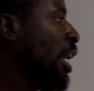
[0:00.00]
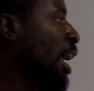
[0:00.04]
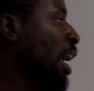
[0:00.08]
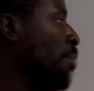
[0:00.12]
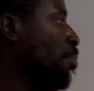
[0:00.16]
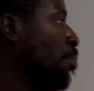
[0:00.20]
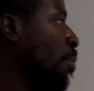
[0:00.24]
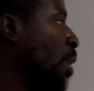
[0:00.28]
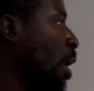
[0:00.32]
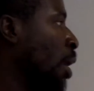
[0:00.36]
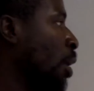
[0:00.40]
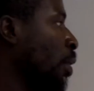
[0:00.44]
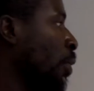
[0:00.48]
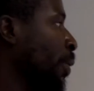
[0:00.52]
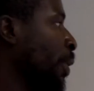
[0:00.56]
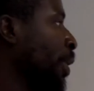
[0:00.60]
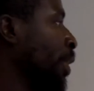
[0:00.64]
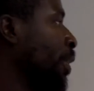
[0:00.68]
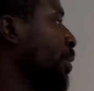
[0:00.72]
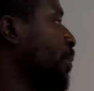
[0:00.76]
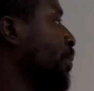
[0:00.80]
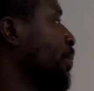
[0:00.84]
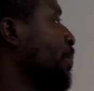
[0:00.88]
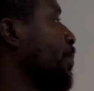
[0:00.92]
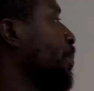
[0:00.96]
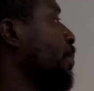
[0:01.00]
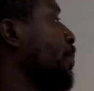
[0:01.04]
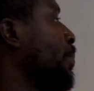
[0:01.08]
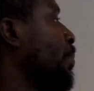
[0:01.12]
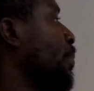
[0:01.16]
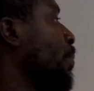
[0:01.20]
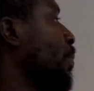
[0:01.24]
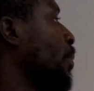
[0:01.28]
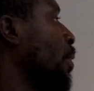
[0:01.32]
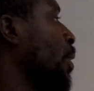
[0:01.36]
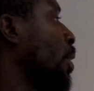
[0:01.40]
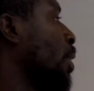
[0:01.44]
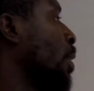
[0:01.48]
I'm borrowing.
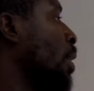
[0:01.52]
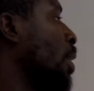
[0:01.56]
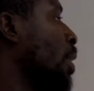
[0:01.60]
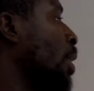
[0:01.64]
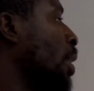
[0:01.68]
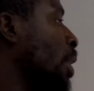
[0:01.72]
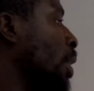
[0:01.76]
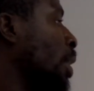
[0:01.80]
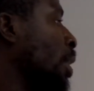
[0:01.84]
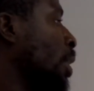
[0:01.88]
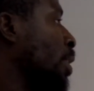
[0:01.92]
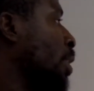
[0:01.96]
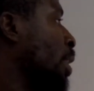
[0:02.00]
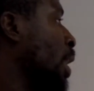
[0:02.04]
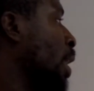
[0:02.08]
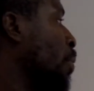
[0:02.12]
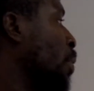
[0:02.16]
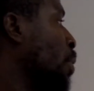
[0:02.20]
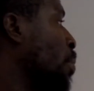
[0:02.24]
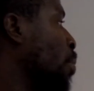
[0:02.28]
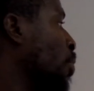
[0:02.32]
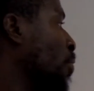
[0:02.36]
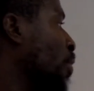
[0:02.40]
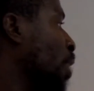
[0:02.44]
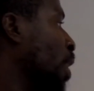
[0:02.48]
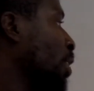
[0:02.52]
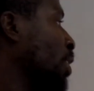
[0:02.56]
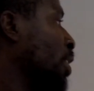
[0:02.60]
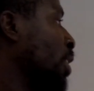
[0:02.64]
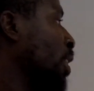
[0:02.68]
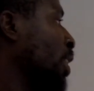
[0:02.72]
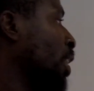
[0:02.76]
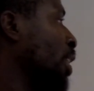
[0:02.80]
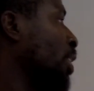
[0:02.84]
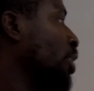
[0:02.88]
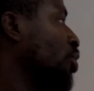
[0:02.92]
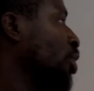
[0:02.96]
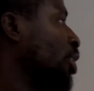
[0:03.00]
Then we move on to
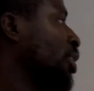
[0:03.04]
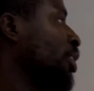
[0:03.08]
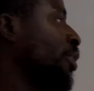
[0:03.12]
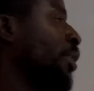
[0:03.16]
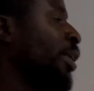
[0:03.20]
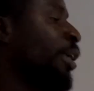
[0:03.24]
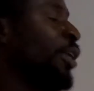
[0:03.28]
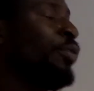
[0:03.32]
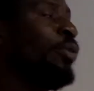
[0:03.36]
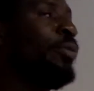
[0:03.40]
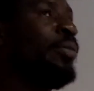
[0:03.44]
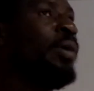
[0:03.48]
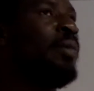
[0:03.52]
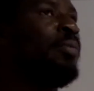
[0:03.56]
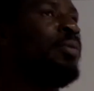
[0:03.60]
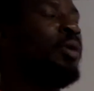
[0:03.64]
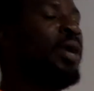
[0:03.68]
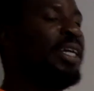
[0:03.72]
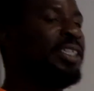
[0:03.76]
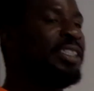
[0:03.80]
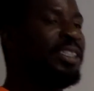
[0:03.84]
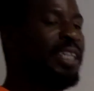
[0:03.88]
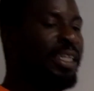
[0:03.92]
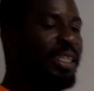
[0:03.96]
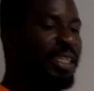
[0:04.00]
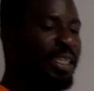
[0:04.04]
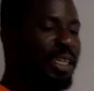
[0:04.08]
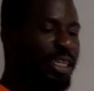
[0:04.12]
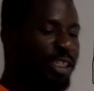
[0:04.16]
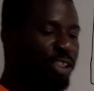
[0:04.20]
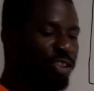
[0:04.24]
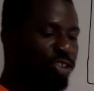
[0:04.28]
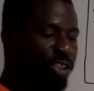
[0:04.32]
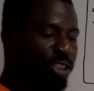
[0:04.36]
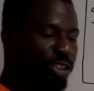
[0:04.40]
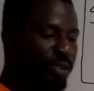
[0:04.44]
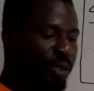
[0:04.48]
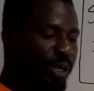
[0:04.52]
the interest rate. Remember, I said the
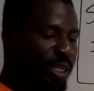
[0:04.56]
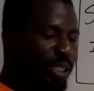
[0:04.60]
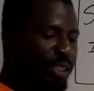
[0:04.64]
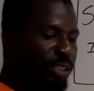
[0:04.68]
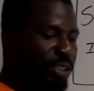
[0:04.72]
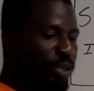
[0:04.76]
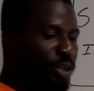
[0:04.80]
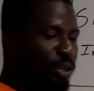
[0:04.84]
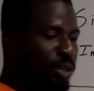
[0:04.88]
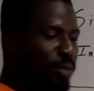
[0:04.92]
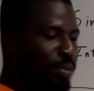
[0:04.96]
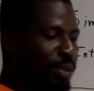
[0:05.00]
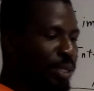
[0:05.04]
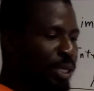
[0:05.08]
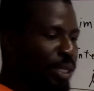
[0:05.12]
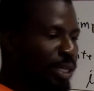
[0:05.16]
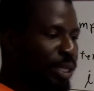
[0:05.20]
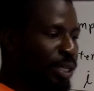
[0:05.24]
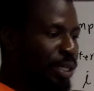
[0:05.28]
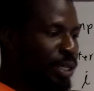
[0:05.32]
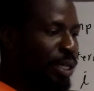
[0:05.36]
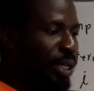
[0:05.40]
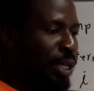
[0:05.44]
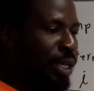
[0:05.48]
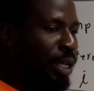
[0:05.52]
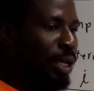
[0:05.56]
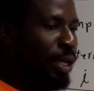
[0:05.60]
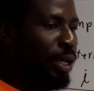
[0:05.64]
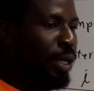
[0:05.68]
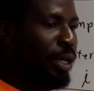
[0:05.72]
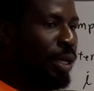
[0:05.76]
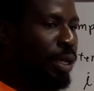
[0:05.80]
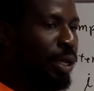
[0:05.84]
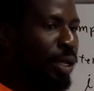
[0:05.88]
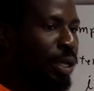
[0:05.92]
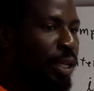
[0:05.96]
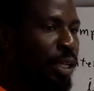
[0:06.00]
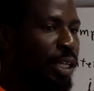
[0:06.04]
interest rate is going to be
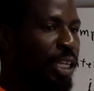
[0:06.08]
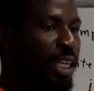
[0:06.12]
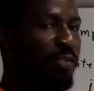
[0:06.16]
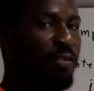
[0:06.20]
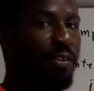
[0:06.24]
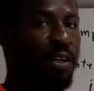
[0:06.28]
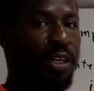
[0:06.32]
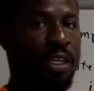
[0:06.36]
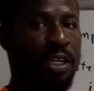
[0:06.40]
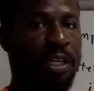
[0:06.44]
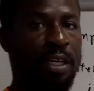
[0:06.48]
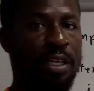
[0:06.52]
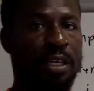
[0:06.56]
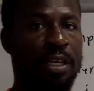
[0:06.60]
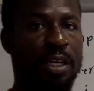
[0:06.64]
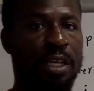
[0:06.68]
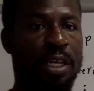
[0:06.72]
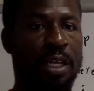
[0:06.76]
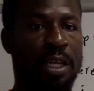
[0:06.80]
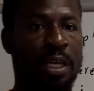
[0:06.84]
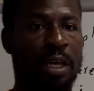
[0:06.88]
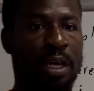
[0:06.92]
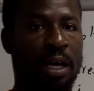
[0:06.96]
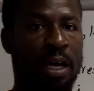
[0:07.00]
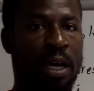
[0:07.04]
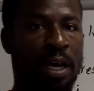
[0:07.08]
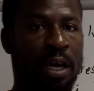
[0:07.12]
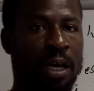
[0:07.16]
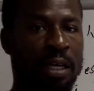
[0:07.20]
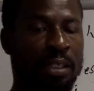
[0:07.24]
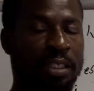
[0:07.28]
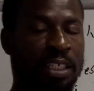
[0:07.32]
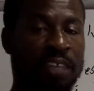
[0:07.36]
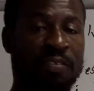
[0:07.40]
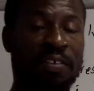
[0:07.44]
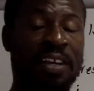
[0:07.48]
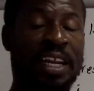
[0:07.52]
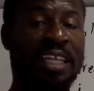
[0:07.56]
given
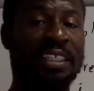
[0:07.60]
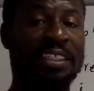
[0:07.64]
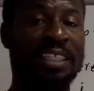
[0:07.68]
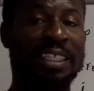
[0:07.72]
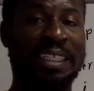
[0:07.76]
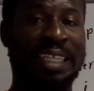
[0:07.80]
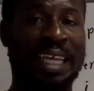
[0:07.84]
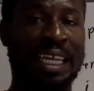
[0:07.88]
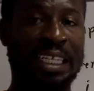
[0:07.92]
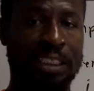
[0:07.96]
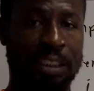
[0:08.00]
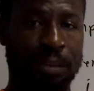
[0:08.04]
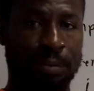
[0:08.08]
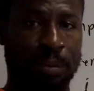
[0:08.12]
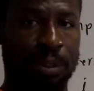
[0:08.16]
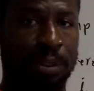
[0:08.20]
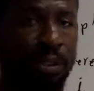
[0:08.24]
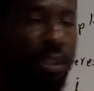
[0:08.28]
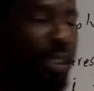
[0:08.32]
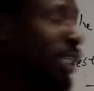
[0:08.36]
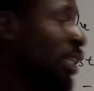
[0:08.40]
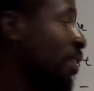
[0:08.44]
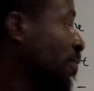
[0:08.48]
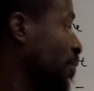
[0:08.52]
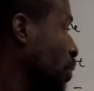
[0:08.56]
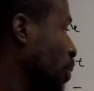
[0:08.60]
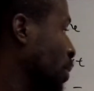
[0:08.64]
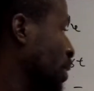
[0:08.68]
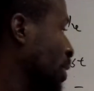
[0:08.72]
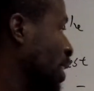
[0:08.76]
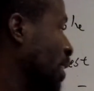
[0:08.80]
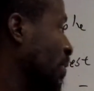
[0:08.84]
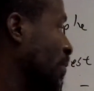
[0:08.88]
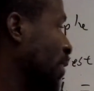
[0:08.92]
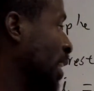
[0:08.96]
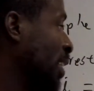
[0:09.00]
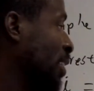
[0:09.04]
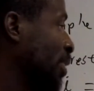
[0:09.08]
as a decimal. Even though it's
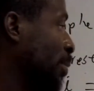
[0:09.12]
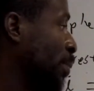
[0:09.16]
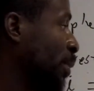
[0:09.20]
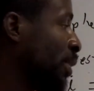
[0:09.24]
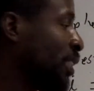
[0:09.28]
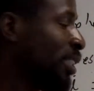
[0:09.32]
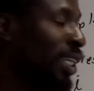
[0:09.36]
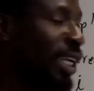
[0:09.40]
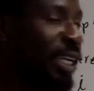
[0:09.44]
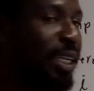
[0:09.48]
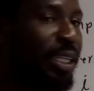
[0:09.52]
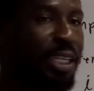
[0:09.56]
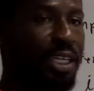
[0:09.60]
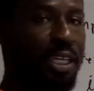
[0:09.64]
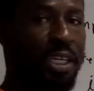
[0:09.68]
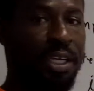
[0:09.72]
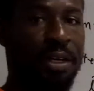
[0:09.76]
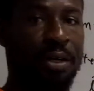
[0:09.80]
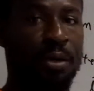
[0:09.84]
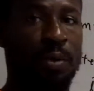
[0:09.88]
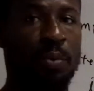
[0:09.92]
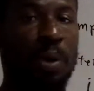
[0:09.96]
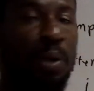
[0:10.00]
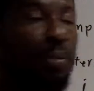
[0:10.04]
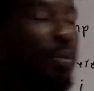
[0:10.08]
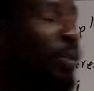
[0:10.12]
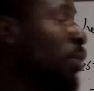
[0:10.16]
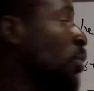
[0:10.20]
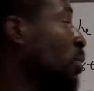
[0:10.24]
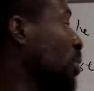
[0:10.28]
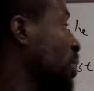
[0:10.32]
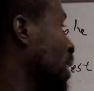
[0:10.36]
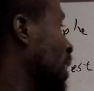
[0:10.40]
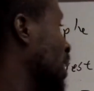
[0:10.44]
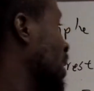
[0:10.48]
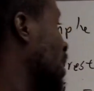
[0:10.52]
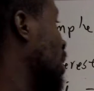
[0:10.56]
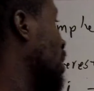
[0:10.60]
given as a percent here, when we
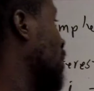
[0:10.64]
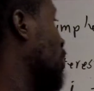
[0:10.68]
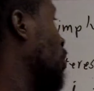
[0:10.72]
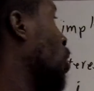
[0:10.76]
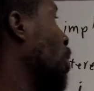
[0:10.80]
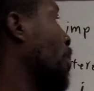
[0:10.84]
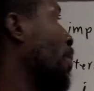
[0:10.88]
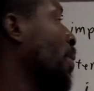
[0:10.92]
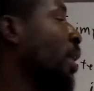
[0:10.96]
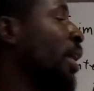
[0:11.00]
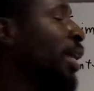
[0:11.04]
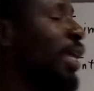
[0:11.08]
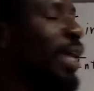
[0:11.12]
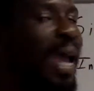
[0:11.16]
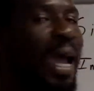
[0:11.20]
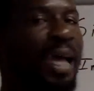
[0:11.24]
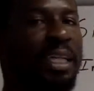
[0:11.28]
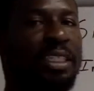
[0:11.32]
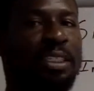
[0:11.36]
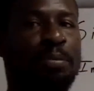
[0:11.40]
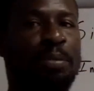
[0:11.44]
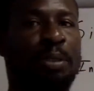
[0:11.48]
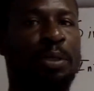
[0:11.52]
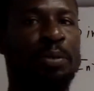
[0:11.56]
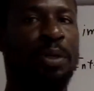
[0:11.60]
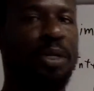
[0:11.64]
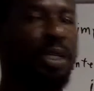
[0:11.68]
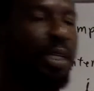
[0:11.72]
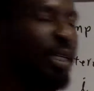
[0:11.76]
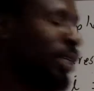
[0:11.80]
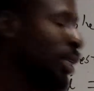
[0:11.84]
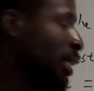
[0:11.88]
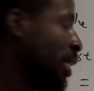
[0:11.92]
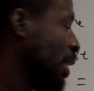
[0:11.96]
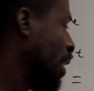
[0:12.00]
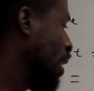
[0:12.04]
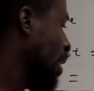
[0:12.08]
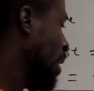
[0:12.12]
use it in this formula, it has to be
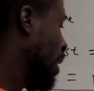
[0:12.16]
written